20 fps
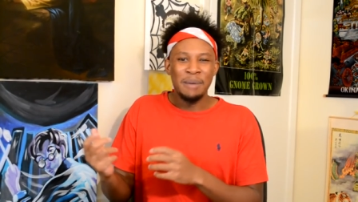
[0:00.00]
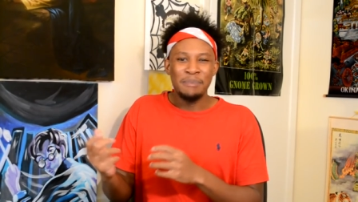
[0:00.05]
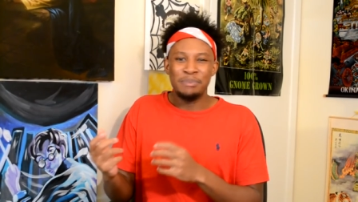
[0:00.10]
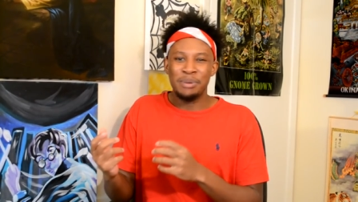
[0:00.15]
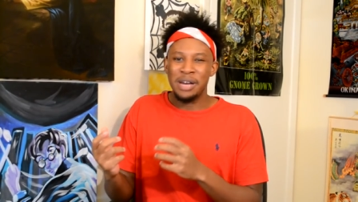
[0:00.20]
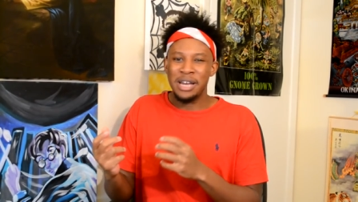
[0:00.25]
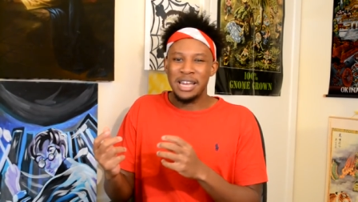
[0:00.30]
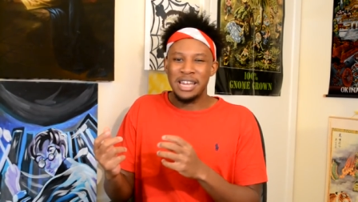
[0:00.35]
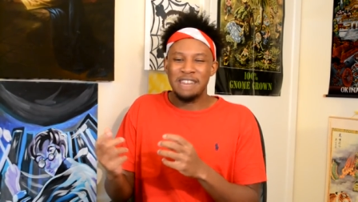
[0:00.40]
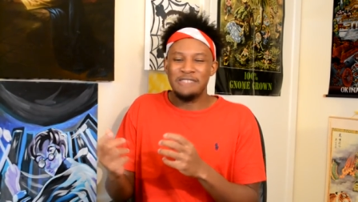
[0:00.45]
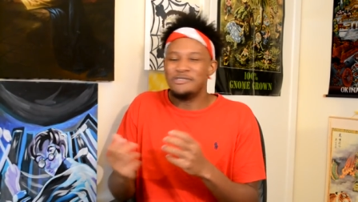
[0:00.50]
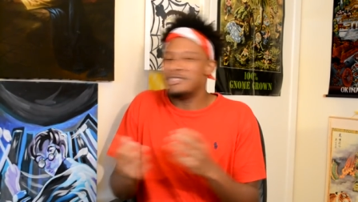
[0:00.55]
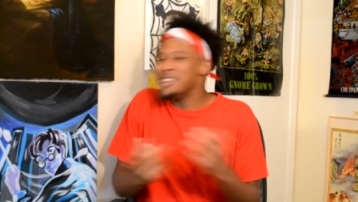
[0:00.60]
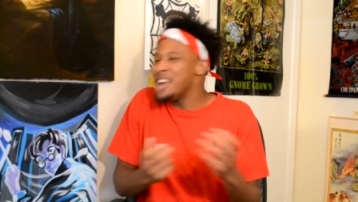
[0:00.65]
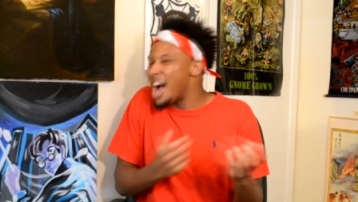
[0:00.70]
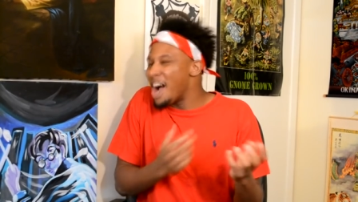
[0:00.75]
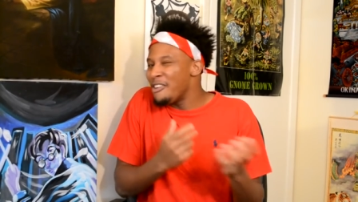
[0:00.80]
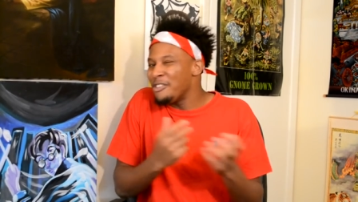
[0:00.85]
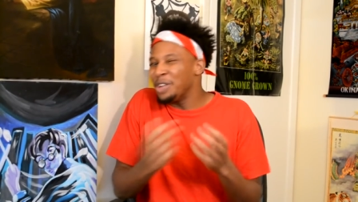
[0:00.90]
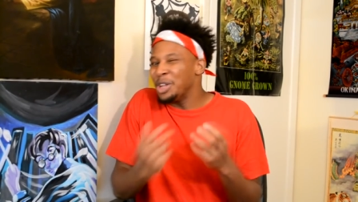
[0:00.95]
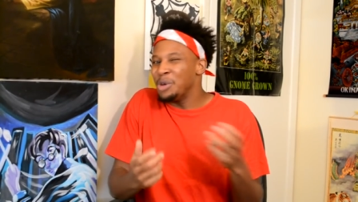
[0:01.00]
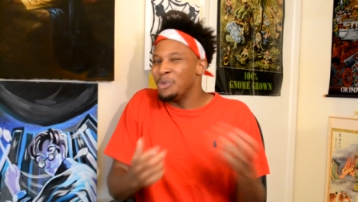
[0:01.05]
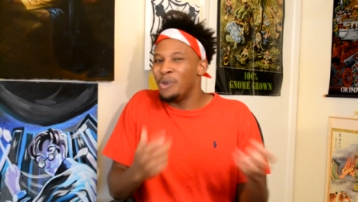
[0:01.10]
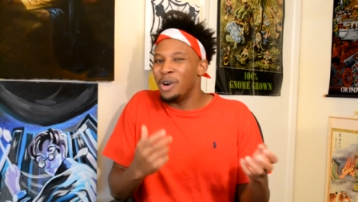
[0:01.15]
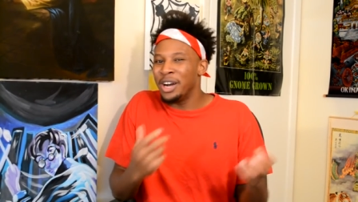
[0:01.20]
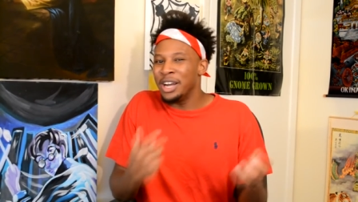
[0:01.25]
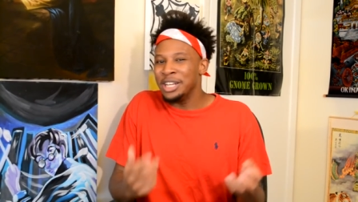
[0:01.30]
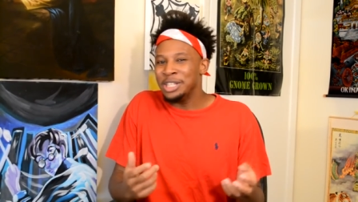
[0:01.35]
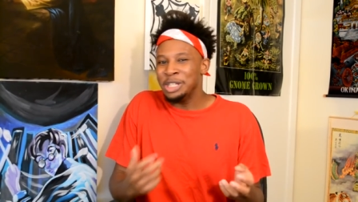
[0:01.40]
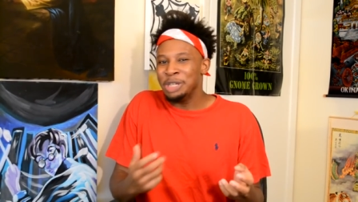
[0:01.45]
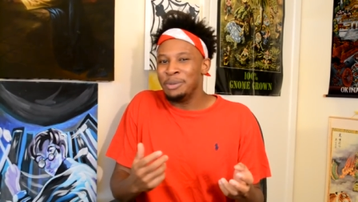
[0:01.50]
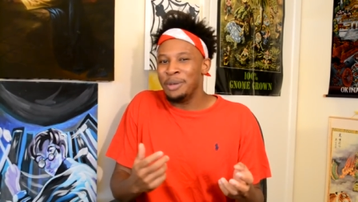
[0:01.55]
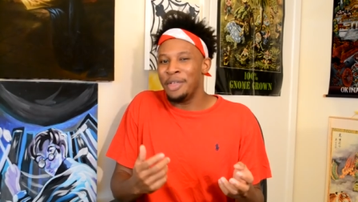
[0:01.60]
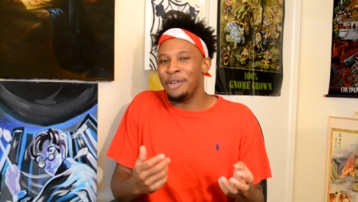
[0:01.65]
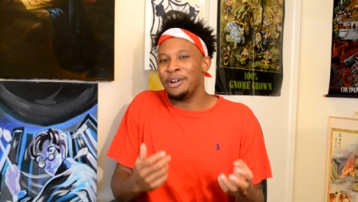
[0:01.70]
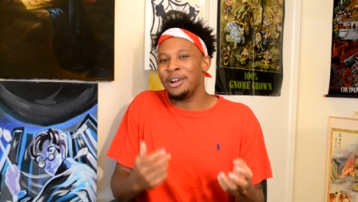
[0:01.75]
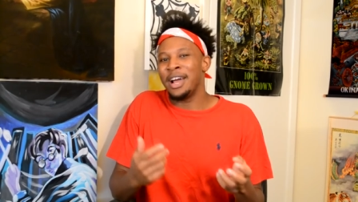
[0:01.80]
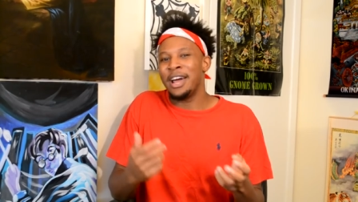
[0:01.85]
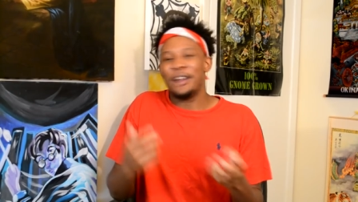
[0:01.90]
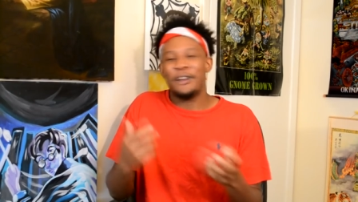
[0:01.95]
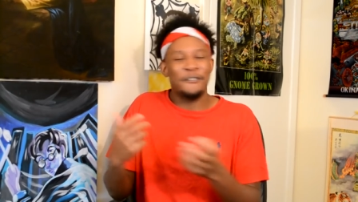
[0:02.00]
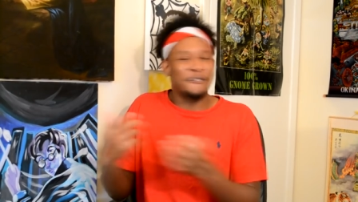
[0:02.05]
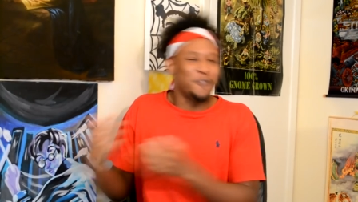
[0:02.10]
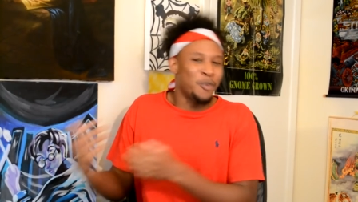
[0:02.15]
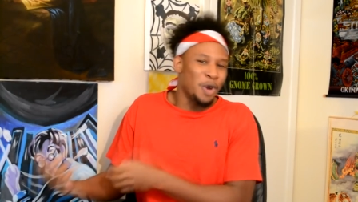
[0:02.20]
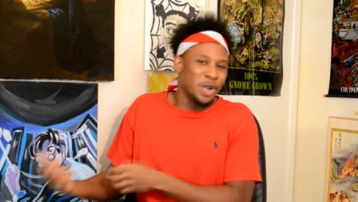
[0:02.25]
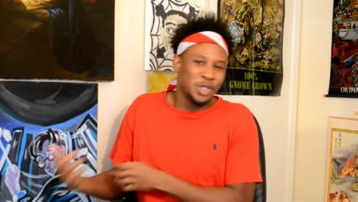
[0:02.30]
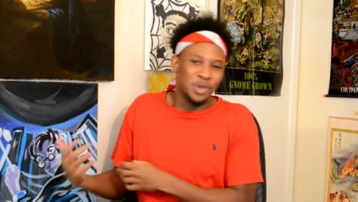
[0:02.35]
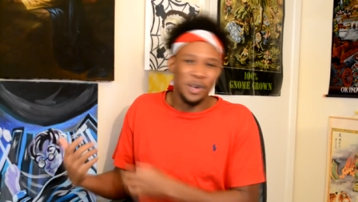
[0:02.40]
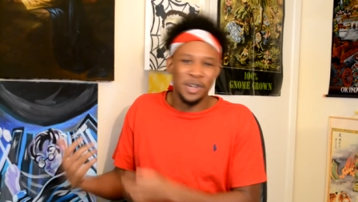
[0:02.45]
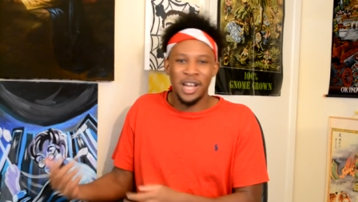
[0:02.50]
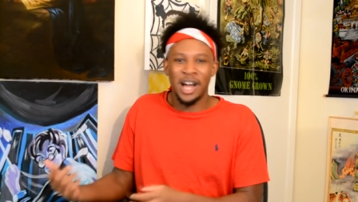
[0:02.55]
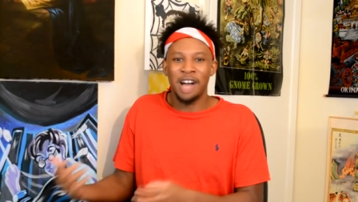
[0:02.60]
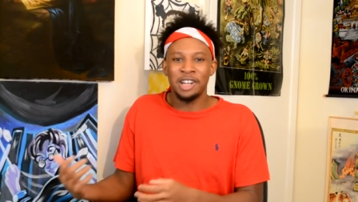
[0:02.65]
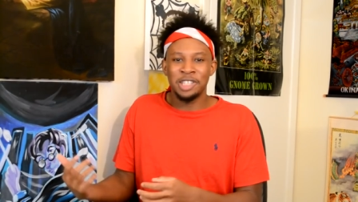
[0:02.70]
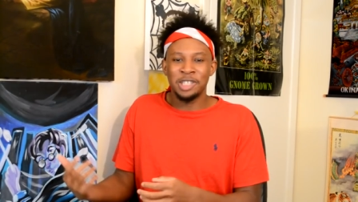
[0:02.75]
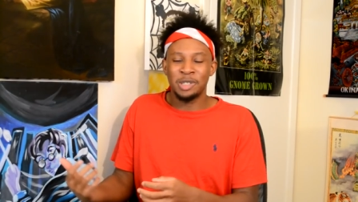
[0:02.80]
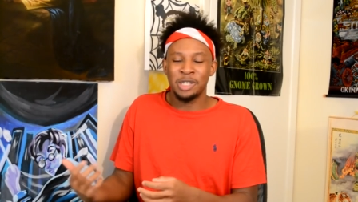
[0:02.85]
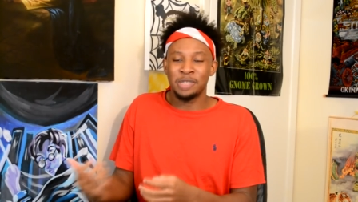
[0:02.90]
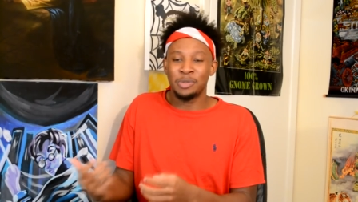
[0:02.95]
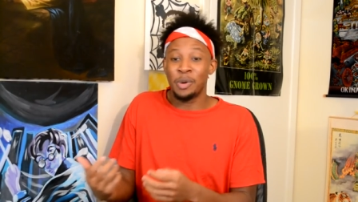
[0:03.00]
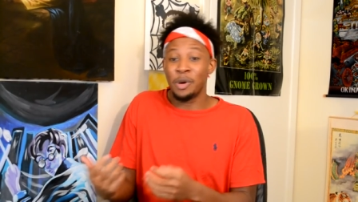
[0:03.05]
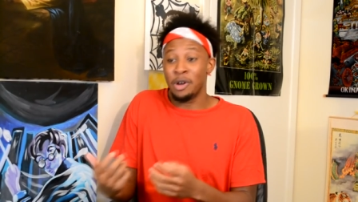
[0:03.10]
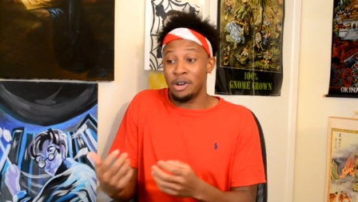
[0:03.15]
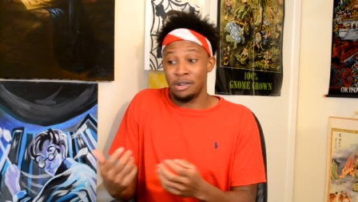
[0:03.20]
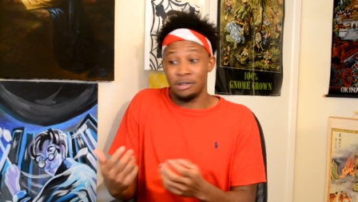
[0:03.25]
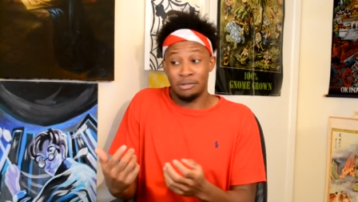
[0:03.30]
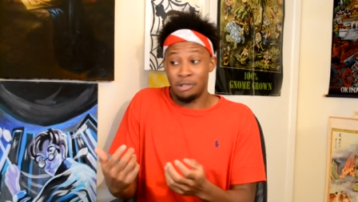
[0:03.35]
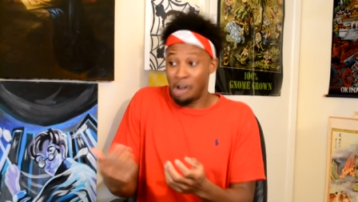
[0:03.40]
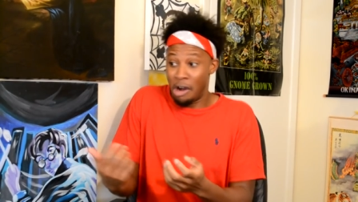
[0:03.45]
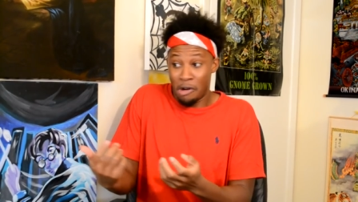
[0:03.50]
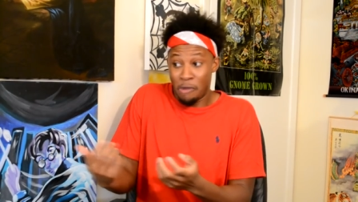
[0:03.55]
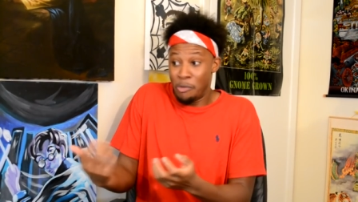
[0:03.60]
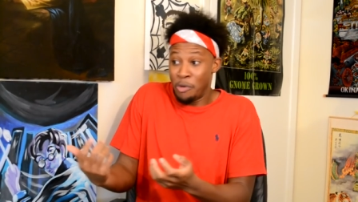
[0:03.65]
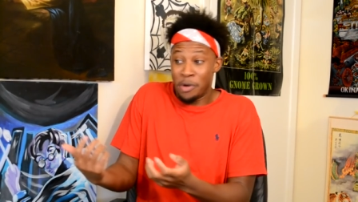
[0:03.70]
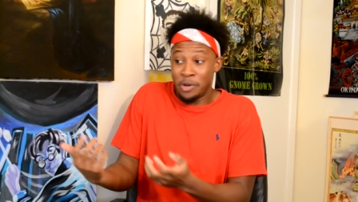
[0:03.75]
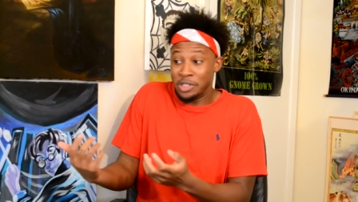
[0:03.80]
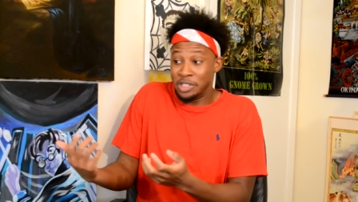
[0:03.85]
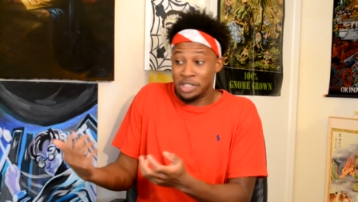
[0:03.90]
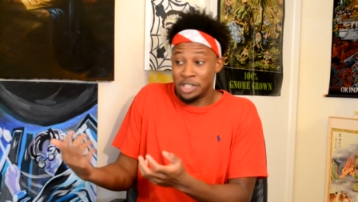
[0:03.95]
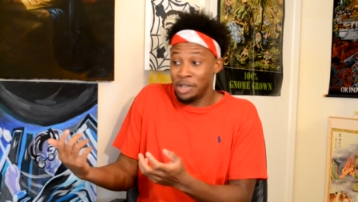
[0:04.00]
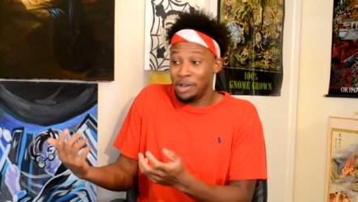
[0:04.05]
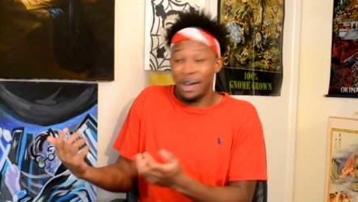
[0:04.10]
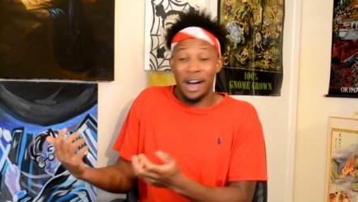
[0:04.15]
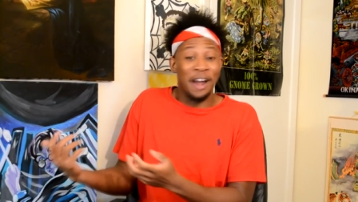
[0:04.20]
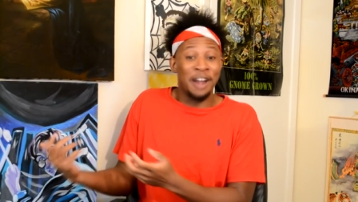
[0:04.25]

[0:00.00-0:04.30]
but not really wanting to but they were kind of forced to acknowledge us because we were we were still